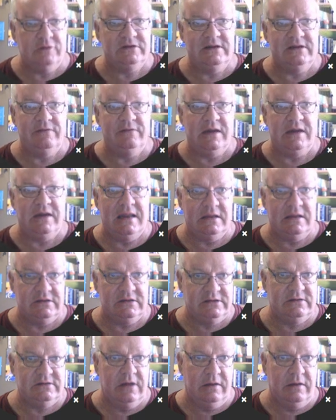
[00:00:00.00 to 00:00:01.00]
those
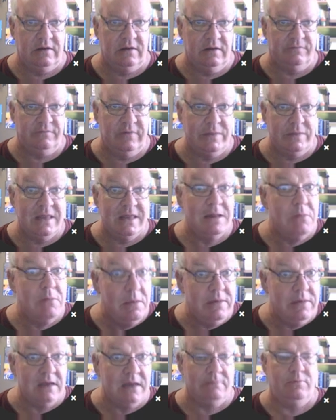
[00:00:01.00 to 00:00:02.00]
dividends, from the
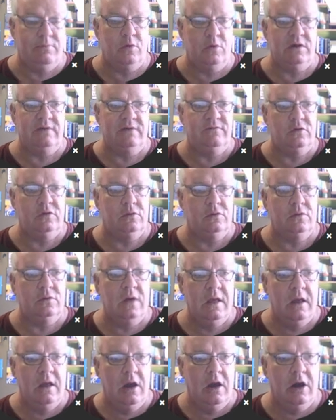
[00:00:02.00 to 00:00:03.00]
Namibian point of
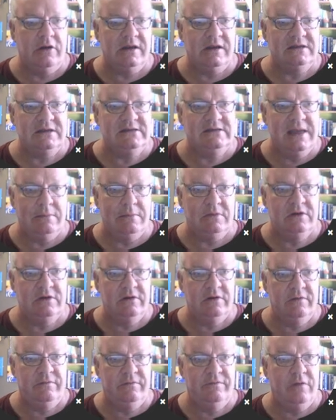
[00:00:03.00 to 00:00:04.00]
view, are
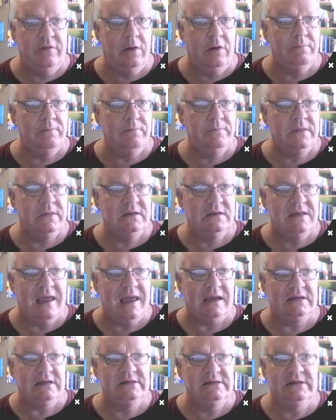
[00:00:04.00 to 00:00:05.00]
exempt from
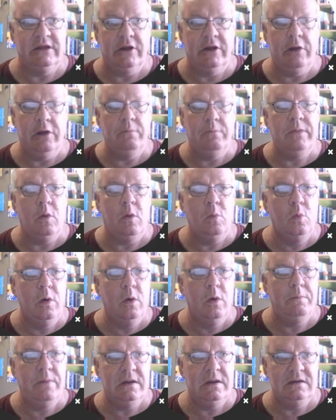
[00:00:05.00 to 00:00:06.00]
tax,
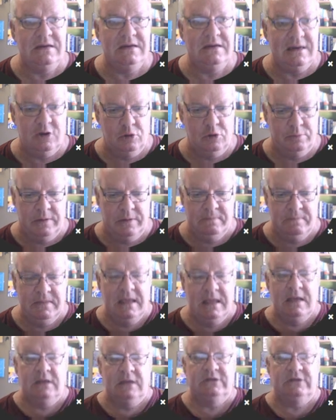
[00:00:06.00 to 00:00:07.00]
Whoop-de-doop.
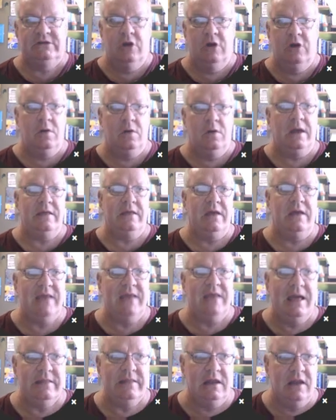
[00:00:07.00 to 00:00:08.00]
So
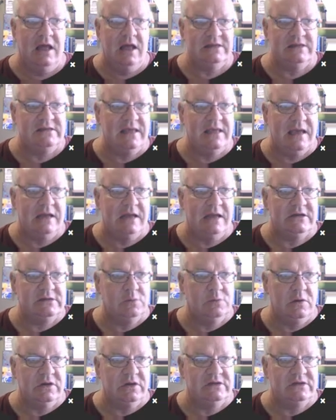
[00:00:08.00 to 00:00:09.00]
the other last thing I
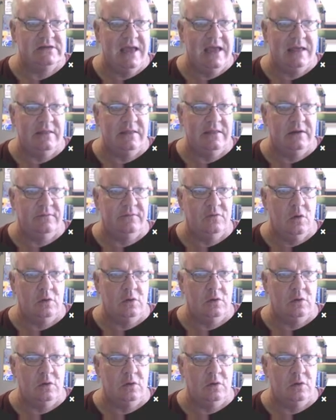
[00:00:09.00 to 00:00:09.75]
just want to say, that